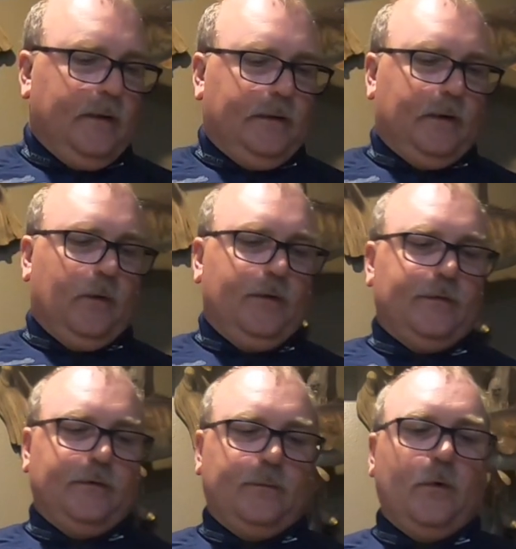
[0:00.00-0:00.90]
you know, this
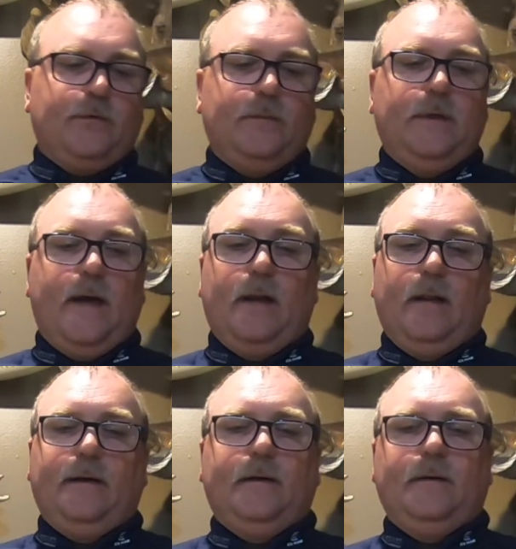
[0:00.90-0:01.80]
is supposed to be kind of
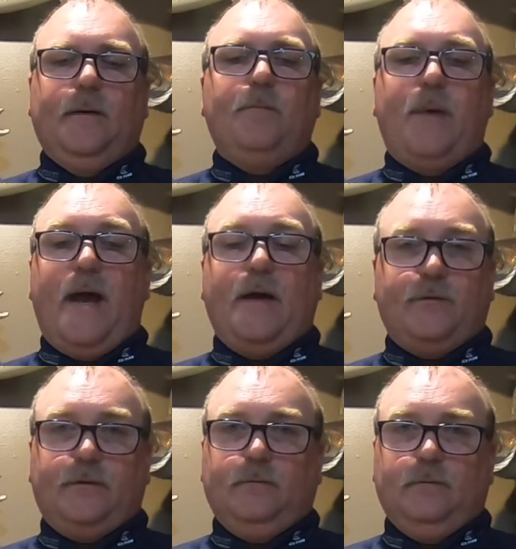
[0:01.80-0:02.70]
like a
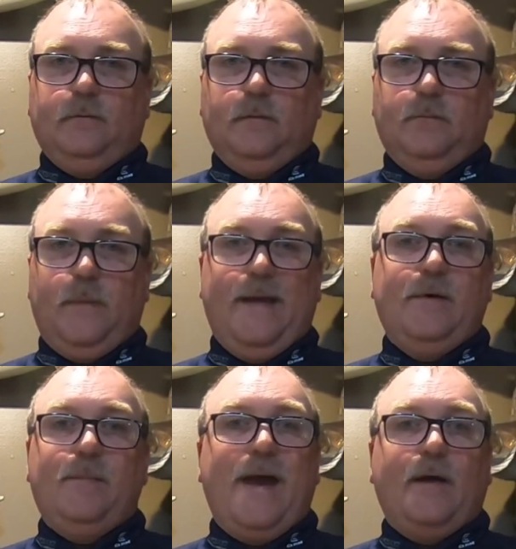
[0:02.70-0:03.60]
bass,
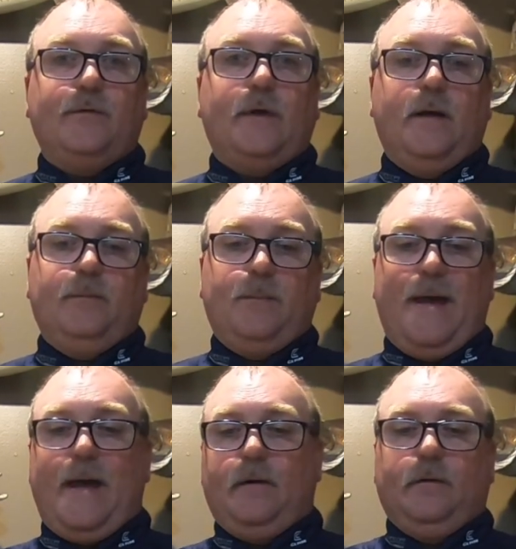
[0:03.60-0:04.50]
baby bass type of
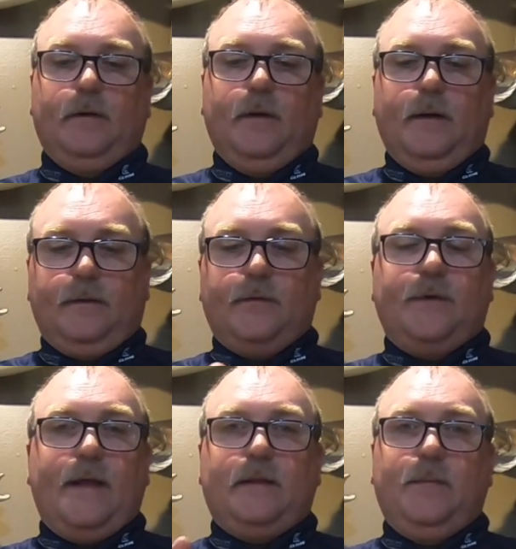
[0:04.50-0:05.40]
pattern. It doesn't
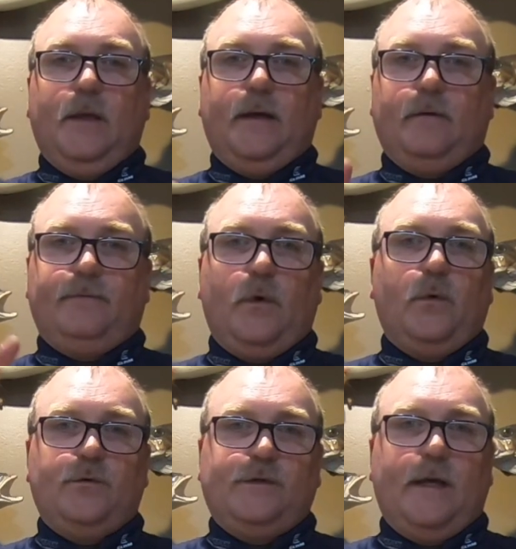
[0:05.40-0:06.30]
have to be like a
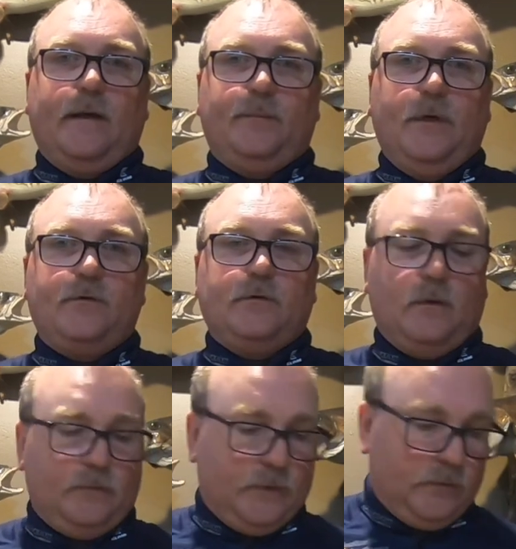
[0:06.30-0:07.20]
photogenic
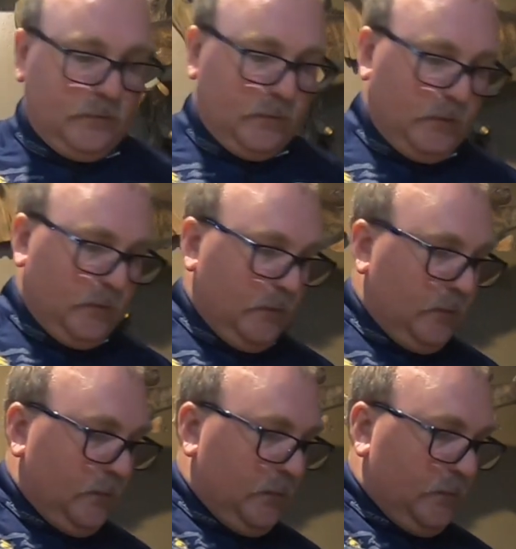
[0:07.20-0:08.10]
picture of it.
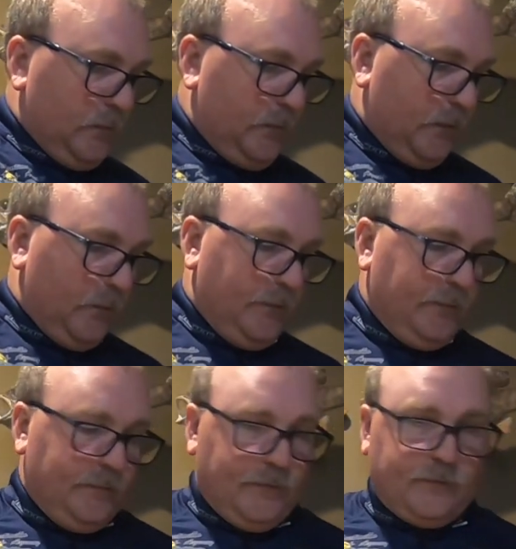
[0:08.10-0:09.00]
You know,
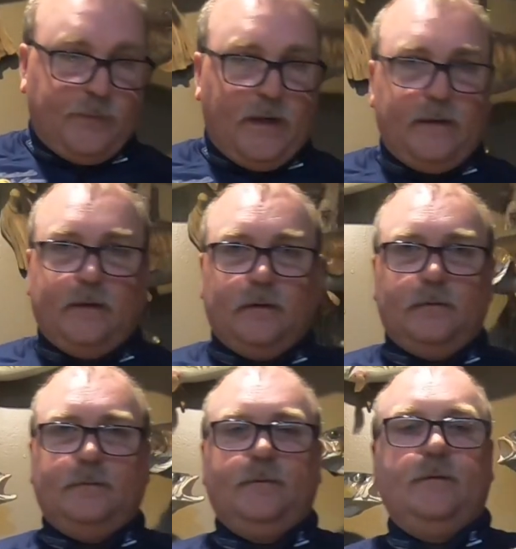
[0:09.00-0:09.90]
this bait
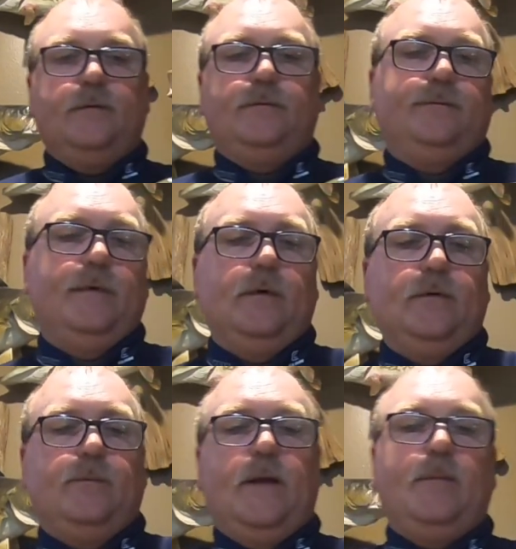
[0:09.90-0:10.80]
here is, you know,
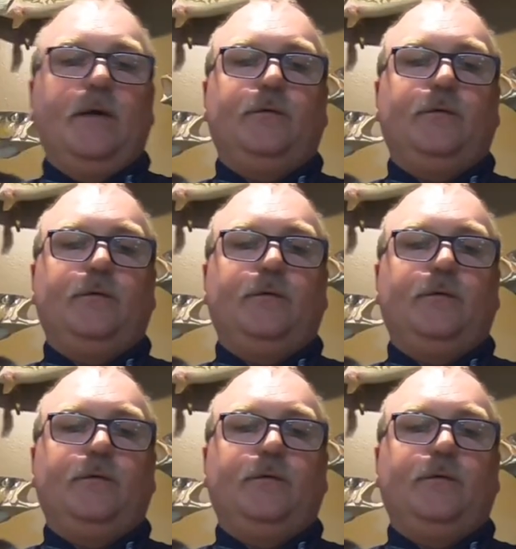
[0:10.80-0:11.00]
it's made by